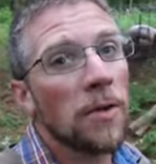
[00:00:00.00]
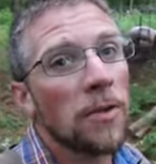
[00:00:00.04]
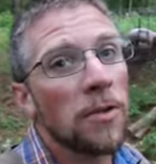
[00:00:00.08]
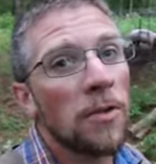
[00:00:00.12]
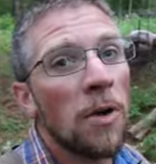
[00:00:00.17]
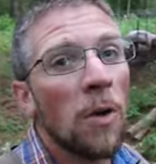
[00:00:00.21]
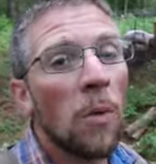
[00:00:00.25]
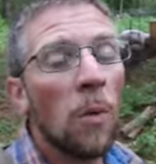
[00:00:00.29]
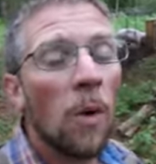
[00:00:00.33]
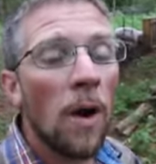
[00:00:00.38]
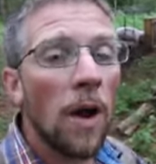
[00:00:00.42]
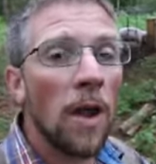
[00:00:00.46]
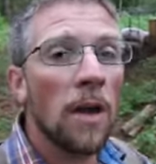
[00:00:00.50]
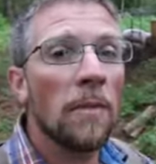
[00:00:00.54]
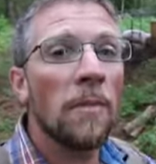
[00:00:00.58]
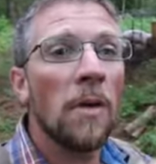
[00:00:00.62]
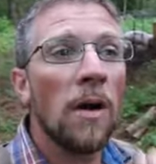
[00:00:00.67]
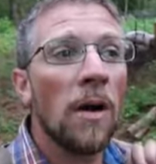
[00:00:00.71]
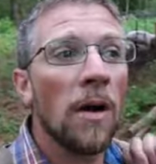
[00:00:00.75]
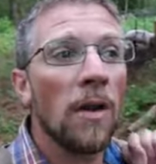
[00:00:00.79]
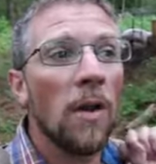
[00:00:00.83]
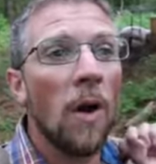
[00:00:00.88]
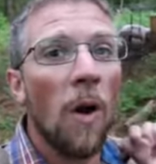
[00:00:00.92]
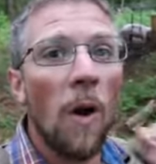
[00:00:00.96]
You don't want them
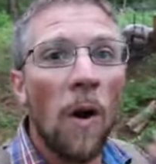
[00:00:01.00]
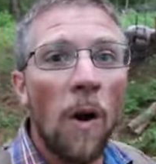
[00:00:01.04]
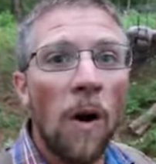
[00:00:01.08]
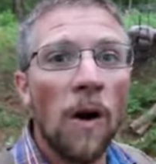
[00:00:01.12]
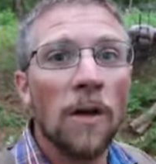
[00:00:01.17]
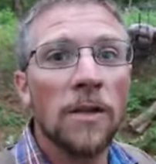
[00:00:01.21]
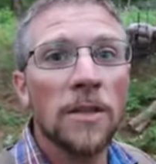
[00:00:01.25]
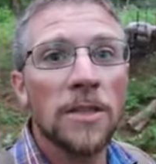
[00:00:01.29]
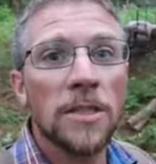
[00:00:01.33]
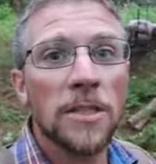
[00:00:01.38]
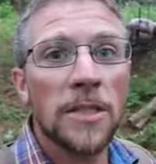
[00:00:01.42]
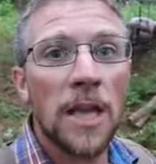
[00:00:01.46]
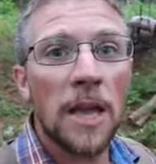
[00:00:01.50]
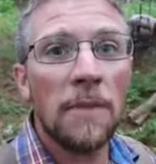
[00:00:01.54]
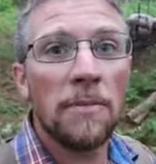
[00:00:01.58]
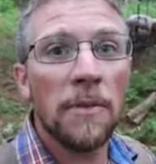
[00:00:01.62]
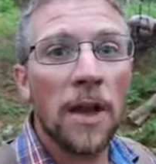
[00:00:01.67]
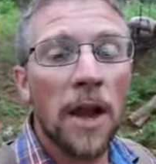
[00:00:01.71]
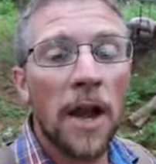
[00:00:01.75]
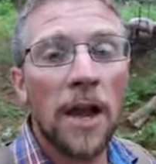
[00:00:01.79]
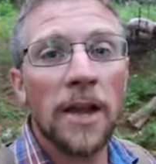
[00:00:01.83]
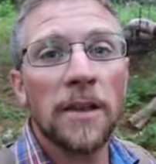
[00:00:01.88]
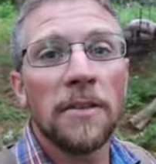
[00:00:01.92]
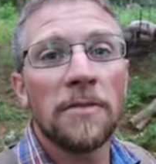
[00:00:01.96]
on all the same
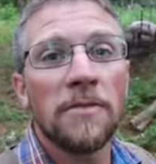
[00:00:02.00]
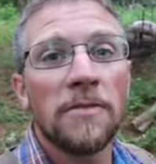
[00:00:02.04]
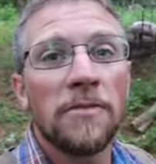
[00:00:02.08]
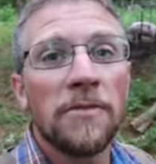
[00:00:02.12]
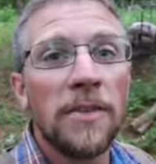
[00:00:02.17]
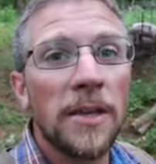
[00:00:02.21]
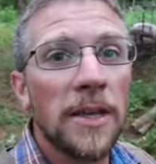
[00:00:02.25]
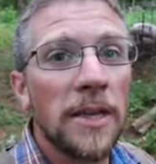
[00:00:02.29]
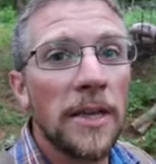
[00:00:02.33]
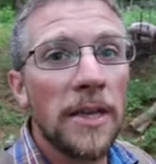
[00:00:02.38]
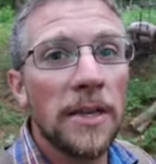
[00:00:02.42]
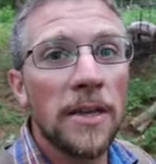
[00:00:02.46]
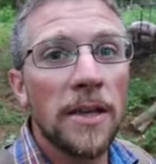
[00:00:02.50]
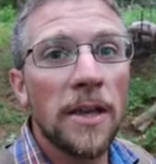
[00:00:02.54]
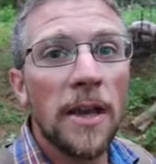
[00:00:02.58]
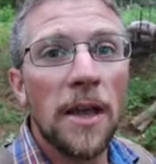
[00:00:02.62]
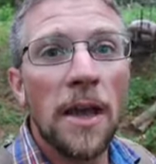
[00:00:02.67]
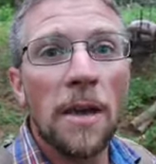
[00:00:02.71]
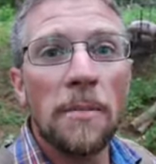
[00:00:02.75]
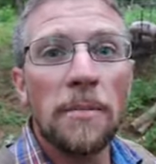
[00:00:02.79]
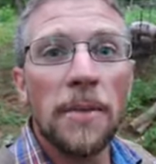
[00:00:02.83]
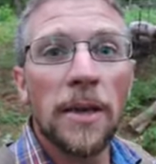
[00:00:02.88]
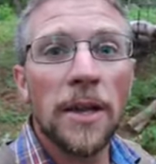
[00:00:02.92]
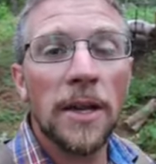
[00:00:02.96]
kind of feed,
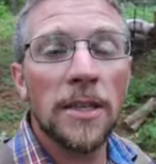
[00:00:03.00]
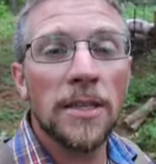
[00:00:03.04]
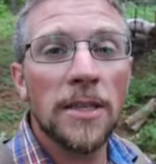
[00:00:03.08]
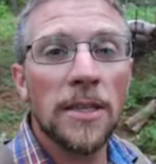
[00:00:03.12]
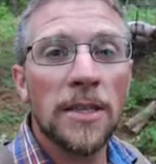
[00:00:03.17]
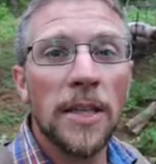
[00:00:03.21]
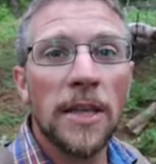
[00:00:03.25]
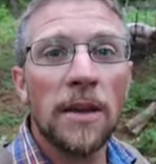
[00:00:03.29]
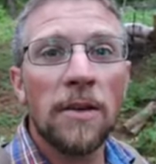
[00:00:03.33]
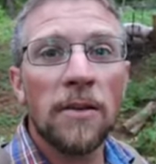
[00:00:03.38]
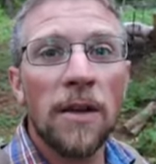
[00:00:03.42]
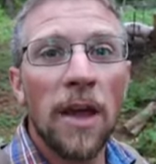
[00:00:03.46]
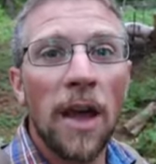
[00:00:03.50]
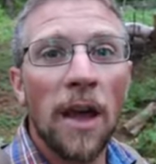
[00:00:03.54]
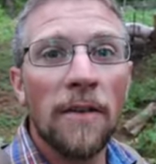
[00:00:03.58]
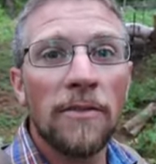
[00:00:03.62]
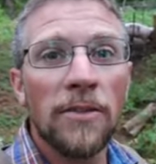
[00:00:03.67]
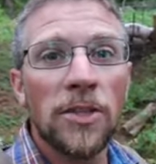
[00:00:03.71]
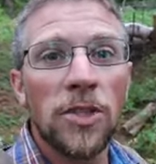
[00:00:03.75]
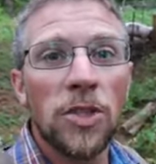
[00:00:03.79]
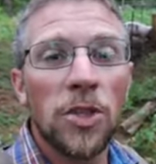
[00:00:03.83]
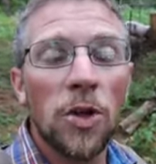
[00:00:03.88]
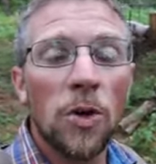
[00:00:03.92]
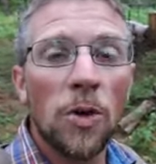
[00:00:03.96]
because then they don't have
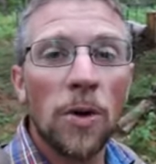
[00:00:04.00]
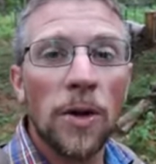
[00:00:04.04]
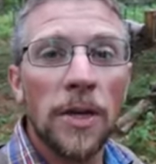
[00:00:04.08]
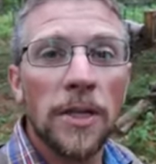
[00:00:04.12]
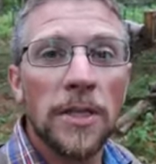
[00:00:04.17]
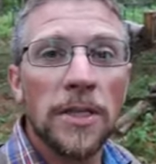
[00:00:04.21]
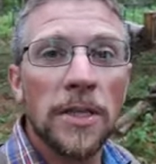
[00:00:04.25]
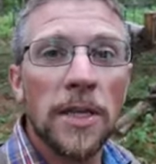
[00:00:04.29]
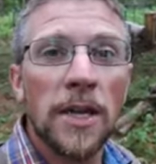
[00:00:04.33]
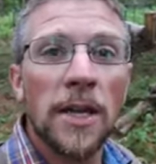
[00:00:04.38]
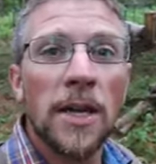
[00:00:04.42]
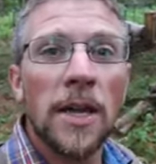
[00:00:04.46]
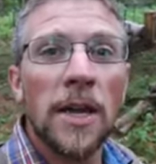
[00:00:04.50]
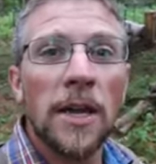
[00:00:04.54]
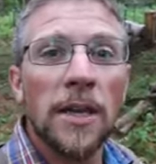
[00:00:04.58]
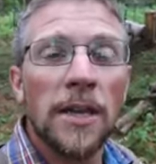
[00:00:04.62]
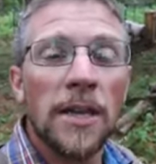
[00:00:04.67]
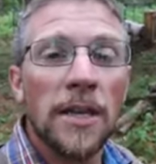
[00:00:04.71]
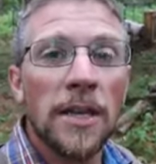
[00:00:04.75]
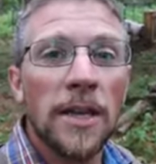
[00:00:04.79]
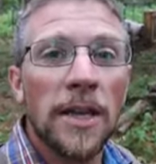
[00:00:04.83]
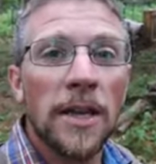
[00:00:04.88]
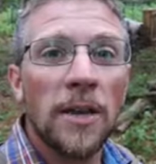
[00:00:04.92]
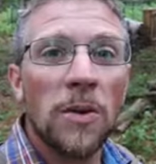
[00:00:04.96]
a choice
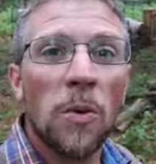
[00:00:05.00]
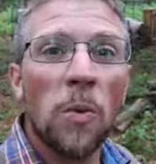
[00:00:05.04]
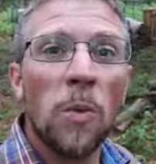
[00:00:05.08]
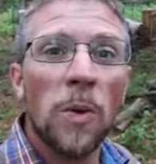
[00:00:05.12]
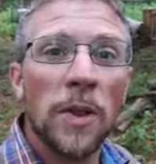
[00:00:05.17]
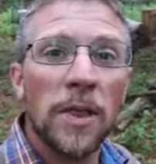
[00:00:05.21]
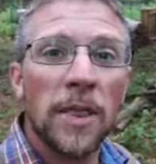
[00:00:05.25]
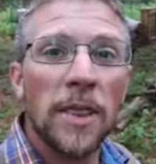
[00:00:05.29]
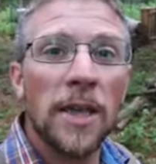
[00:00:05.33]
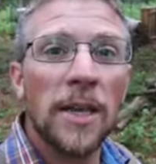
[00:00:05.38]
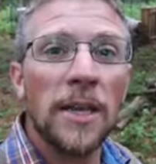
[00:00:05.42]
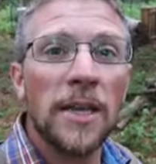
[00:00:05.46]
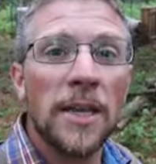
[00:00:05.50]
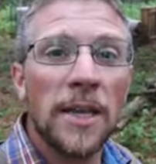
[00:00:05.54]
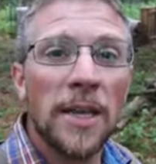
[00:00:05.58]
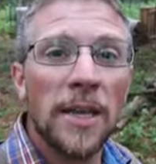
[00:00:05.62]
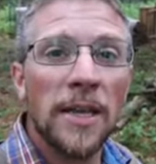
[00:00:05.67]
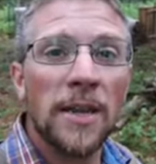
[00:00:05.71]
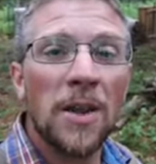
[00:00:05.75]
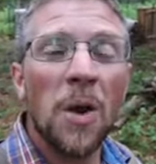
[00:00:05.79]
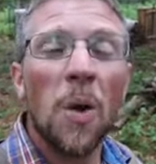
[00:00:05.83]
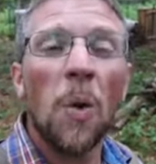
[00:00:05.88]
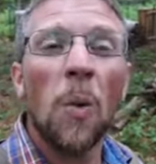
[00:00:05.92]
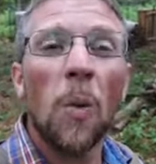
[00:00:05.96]
to get what they
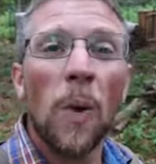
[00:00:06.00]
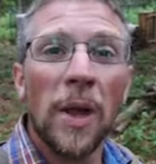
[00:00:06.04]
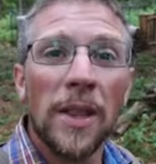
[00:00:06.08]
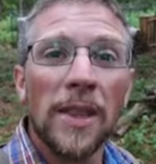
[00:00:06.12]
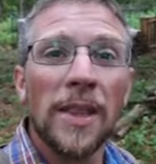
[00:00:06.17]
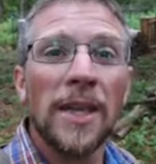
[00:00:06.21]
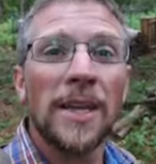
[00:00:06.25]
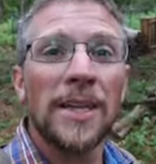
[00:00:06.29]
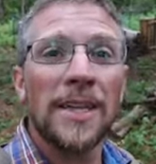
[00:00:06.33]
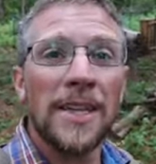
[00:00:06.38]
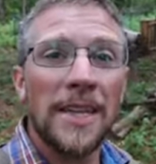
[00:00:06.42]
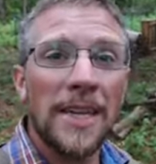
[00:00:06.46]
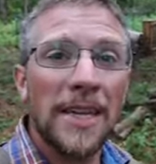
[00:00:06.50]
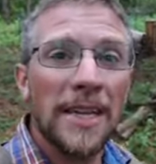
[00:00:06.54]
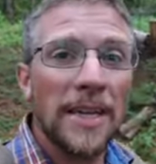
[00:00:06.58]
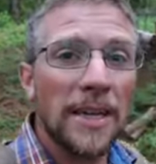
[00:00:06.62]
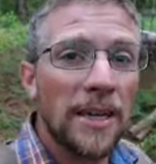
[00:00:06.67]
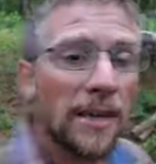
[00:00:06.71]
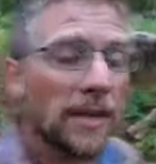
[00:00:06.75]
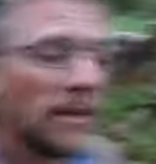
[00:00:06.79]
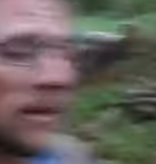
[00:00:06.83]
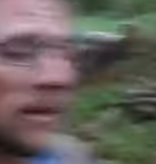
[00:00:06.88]
need when they need it.